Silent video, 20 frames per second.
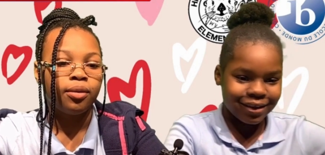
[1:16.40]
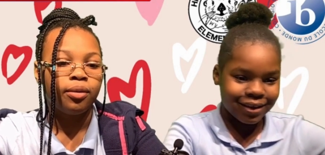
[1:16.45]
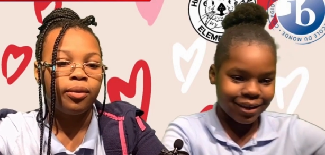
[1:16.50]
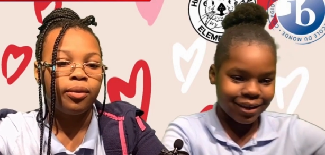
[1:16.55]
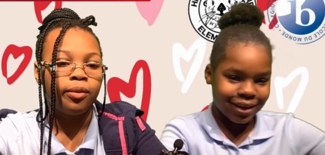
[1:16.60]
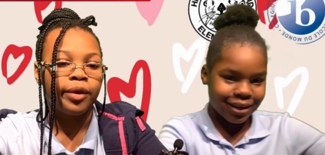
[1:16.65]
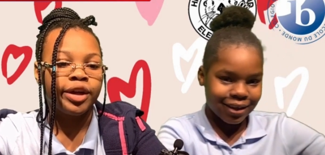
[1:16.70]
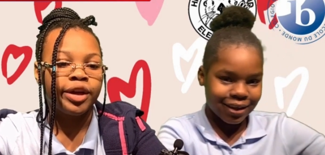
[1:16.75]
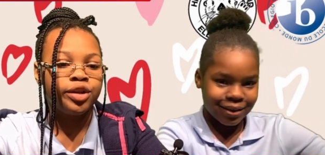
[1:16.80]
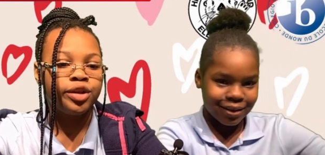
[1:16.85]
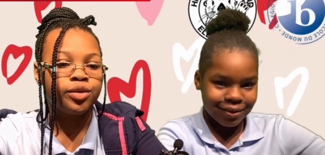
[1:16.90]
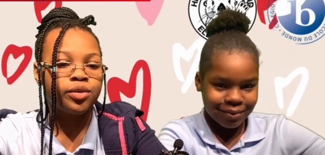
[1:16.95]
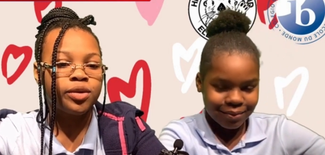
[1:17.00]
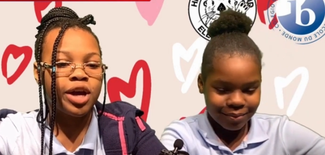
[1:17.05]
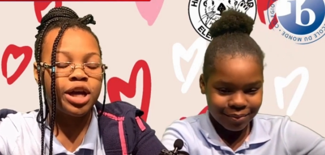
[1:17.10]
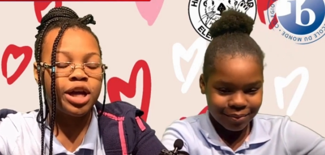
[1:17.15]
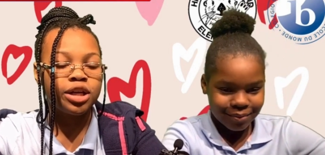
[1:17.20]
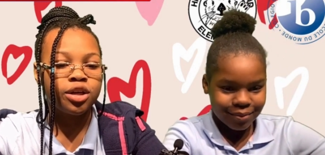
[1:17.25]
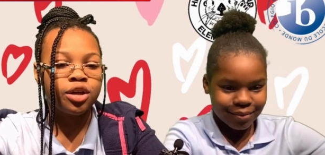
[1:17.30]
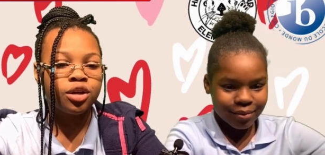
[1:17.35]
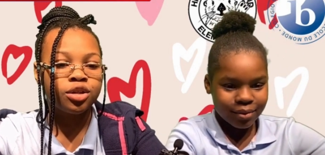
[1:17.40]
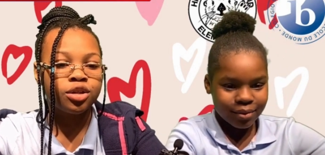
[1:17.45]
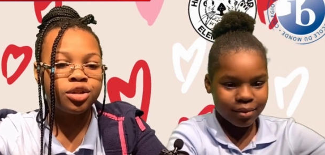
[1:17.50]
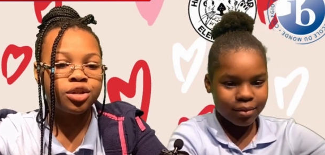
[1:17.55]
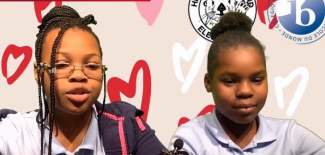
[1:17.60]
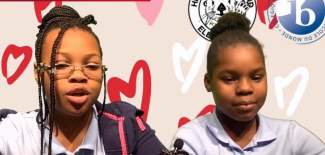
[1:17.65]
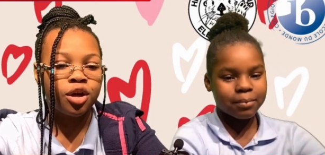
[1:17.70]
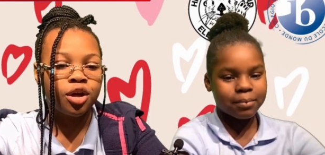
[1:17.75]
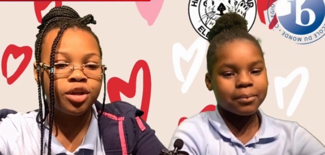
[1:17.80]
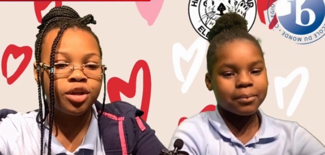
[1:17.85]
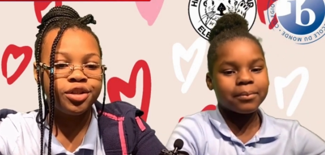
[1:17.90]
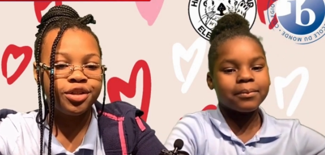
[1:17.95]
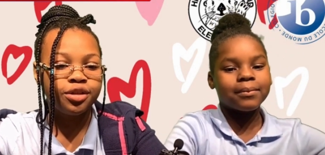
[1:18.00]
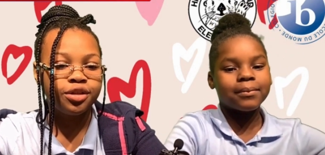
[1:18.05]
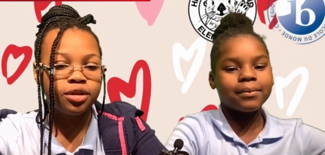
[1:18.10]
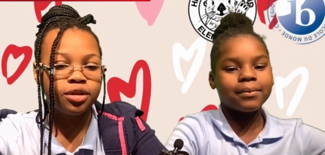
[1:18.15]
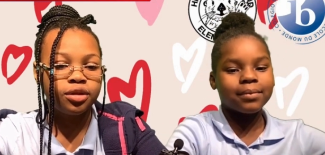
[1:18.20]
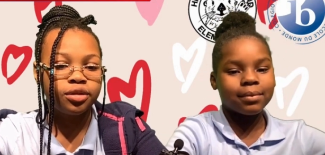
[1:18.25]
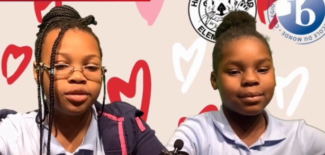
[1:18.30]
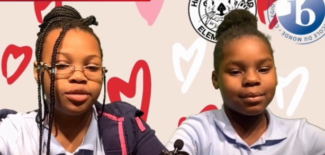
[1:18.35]
Speaker 1: When you get your
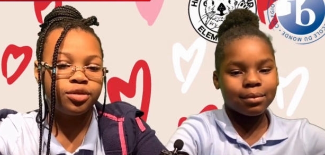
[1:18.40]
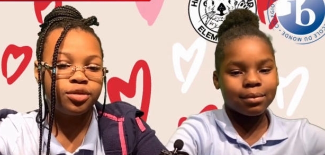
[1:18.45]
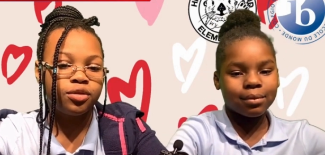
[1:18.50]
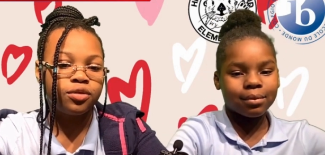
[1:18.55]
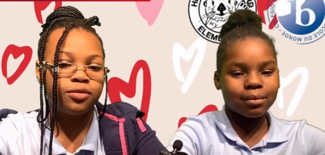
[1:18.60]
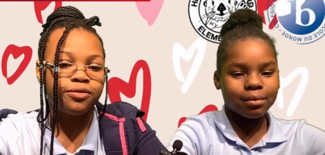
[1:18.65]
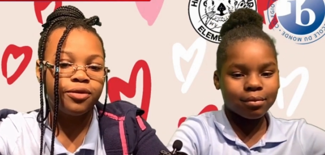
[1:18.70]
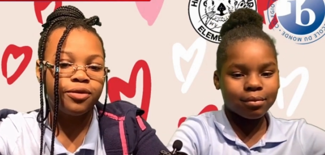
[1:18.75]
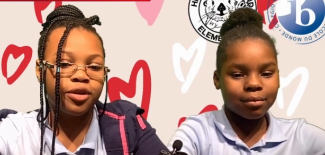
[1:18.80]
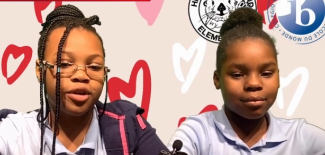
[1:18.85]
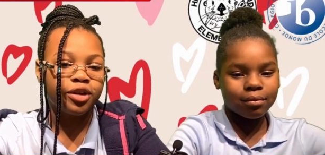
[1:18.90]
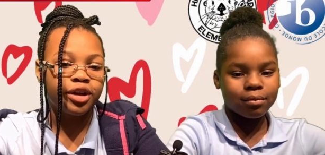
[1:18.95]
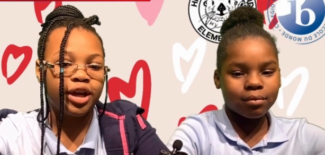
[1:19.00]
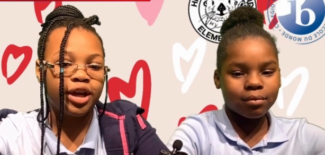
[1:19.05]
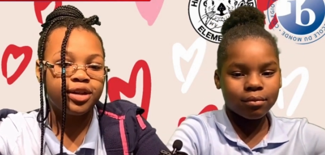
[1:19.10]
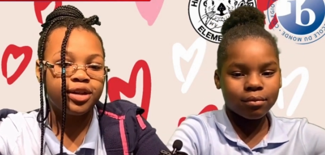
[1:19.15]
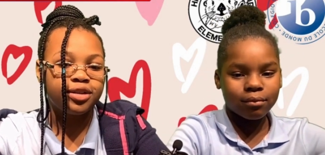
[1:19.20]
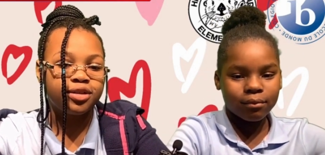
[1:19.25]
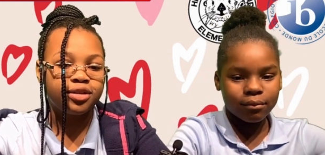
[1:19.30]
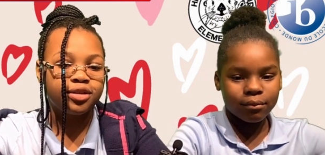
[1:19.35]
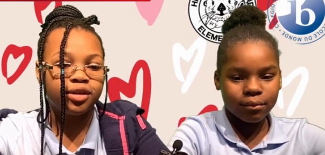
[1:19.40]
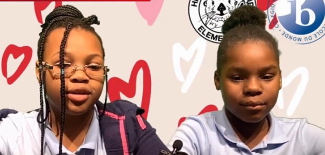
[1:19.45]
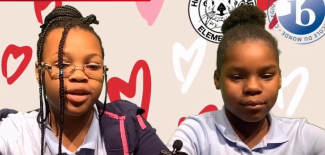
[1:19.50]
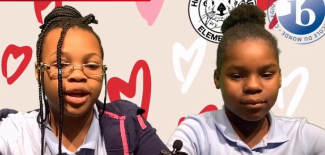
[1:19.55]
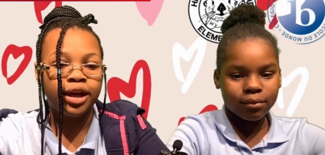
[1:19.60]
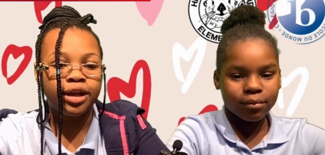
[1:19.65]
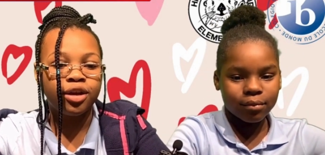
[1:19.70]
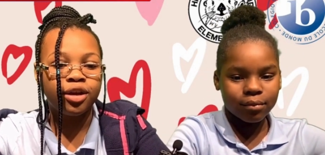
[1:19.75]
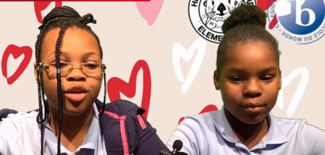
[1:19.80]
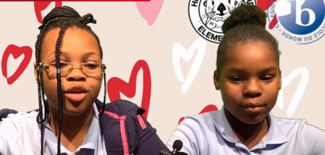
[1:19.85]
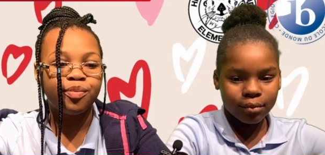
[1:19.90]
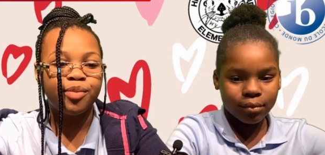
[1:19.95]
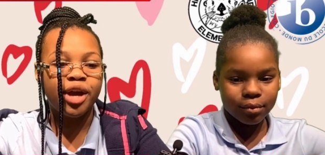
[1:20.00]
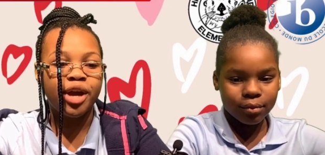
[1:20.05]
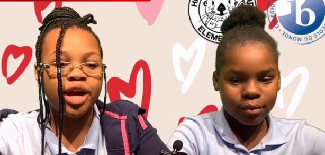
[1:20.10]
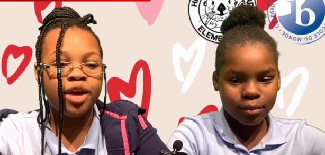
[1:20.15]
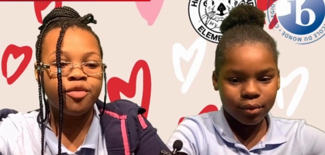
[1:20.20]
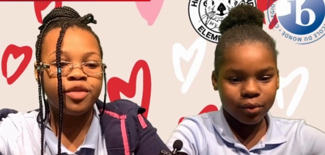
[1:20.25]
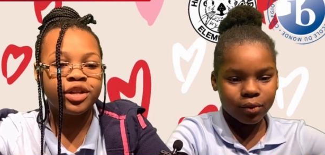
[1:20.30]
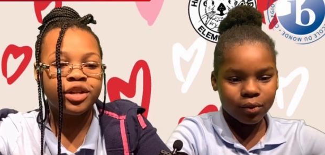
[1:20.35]
shirt, don't forget to get your
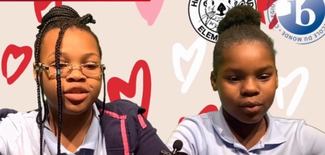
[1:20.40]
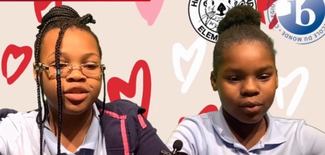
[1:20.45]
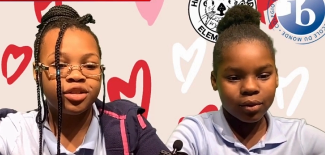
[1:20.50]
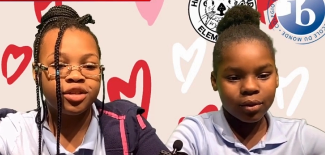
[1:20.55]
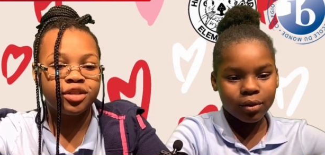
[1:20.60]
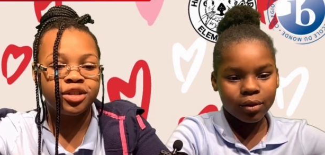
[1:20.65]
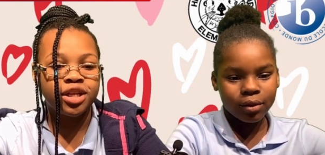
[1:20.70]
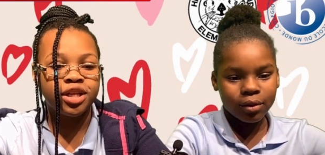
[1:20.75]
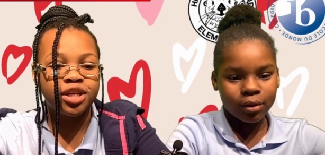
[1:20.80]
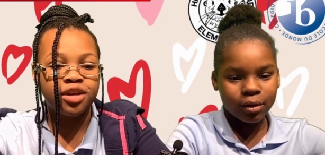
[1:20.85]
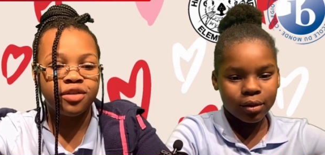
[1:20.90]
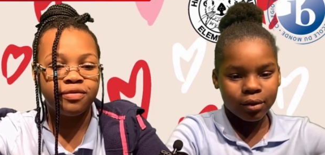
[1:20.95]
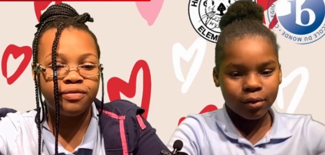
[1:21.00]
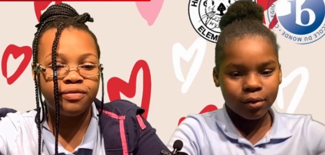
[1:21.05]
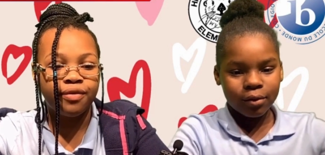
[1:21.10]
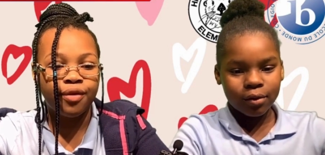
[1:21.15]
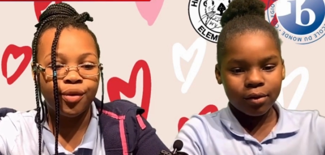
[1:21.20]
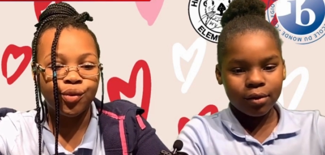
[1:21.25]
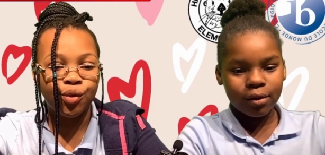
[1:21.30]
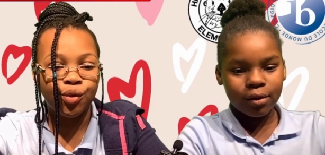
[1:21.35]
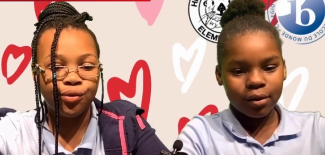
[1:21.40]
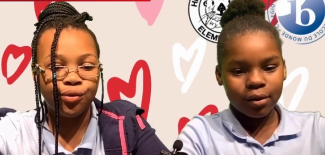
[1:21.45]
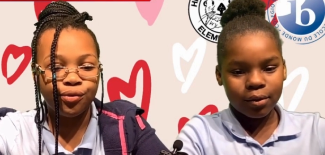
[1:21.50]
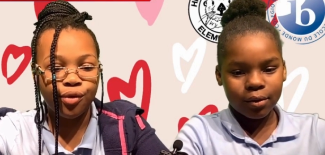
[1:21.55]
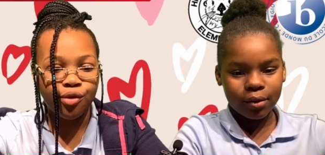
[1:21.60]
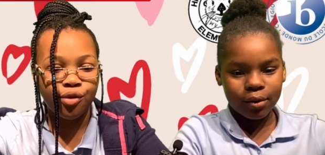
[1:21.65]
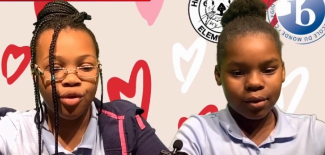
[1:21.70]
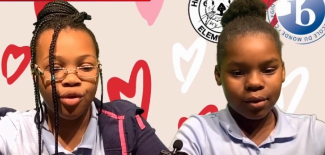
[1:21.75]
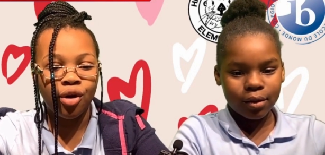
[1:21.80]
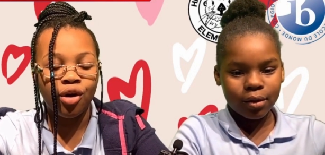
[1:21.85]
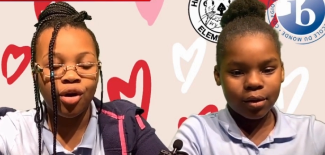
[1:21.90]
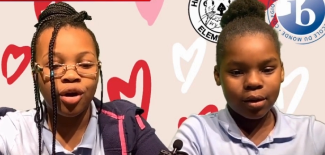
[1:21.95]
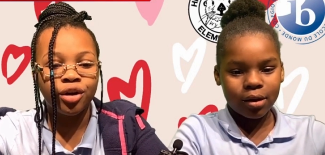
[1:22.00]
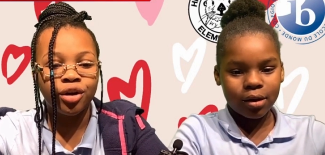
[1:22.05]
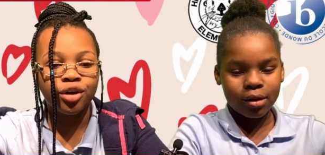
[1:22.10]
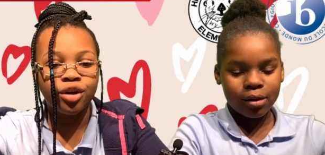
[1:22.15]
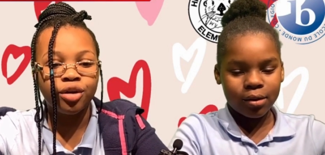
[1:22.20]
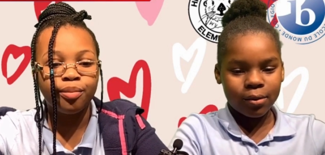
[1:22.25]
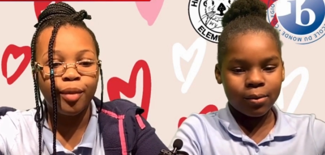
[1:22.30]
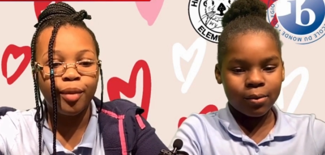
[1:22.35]
parents to take a photo for the
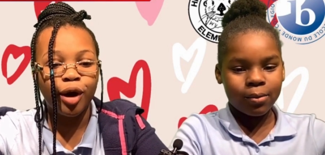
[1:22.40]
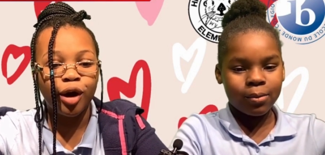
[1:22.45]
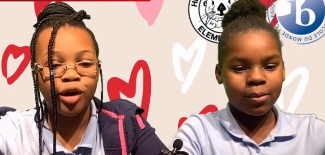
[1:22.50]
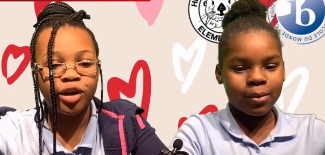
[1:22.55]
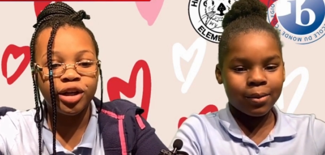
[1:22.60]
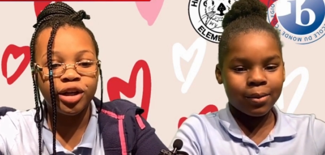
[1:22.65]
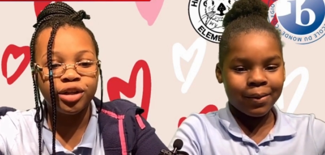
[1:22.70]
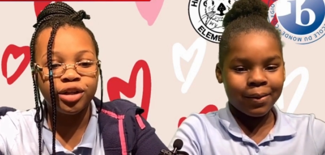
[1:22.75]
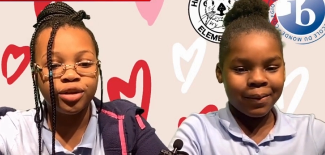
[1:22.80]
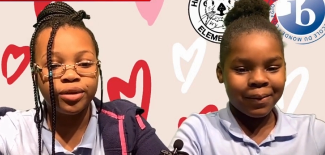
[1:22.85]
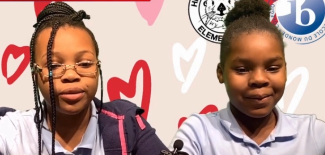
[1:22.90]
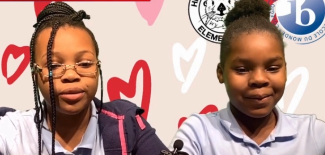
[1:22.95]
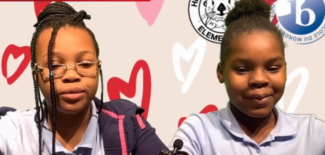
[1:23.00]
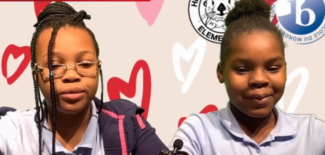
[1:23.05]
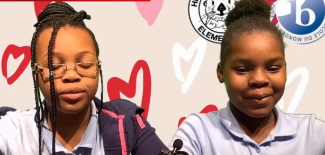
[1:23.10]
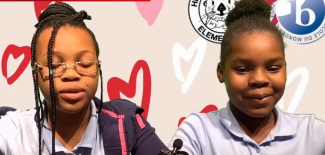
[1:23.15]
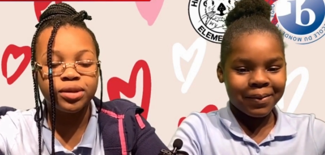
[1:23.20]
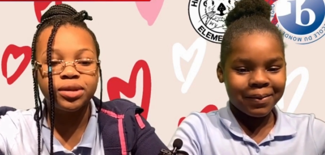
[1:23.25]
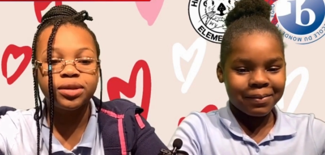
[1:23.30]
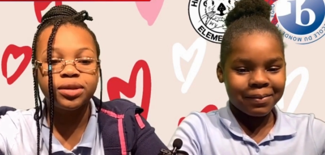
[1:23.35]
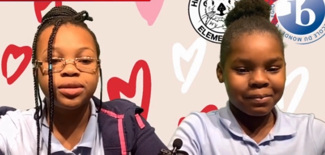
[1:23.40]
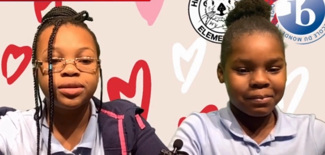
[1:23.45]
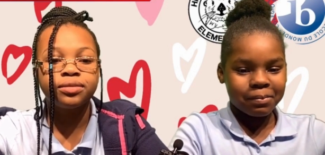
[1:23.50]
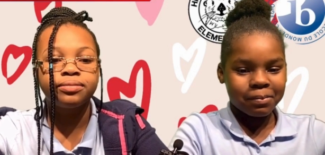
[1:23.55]
other morning news.